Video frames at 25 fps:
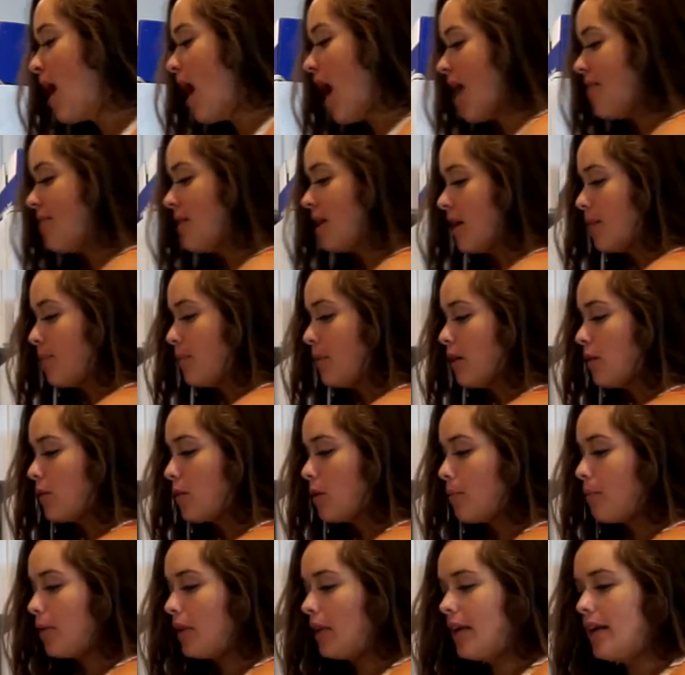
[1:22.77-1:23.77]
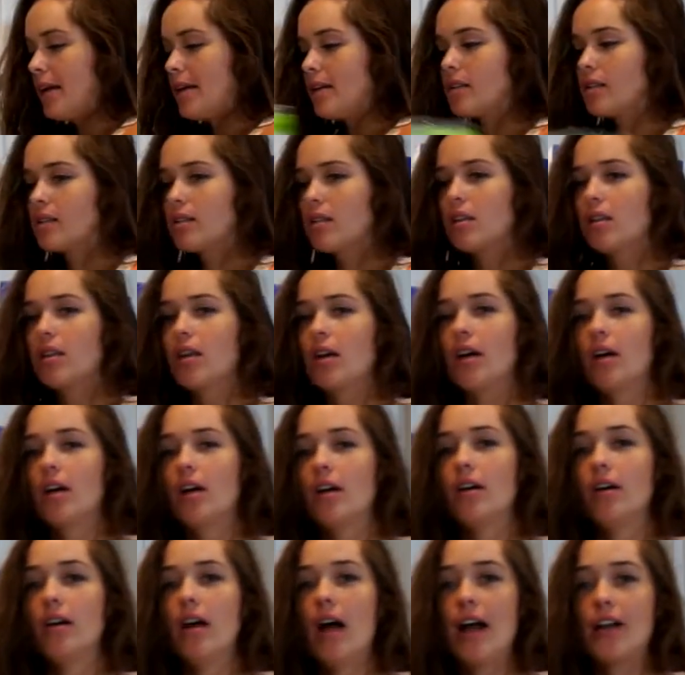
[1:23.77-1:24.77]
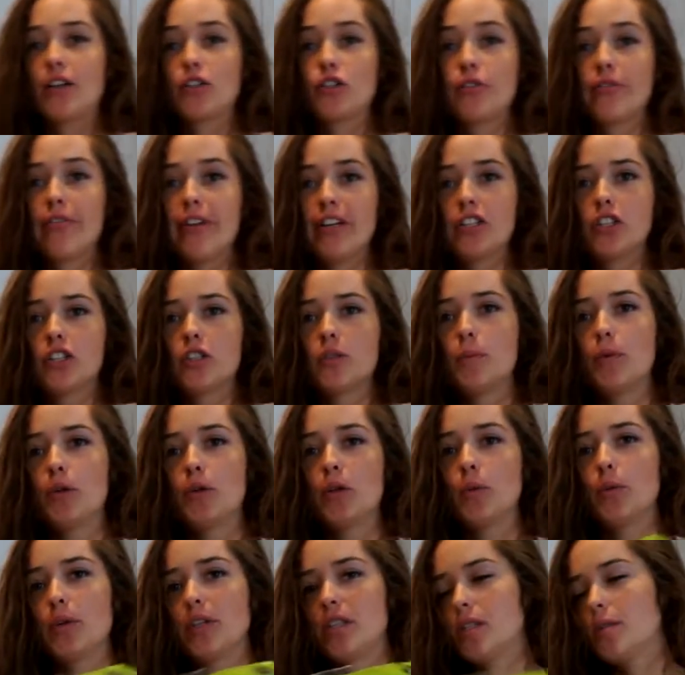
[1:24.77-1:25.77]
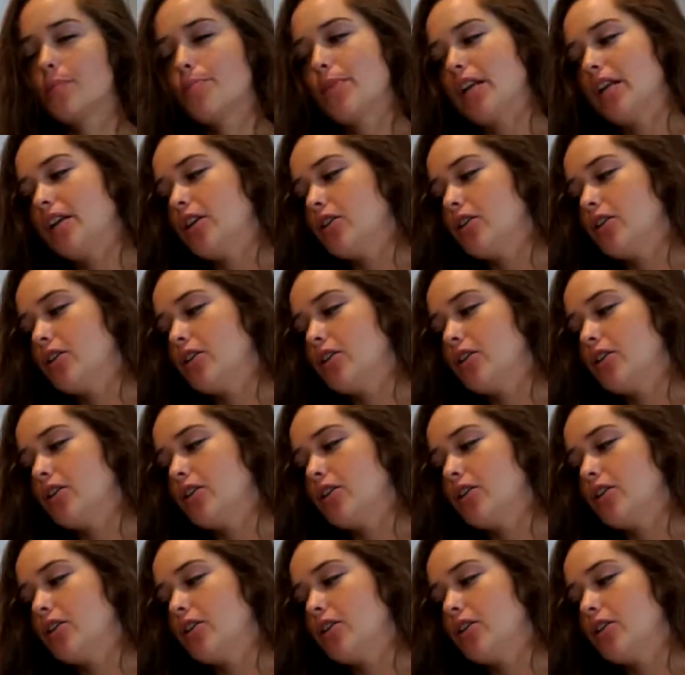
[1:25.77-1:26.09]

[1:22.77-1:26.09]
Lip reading: And then I'm gonna replace the extra vegetable with spinach.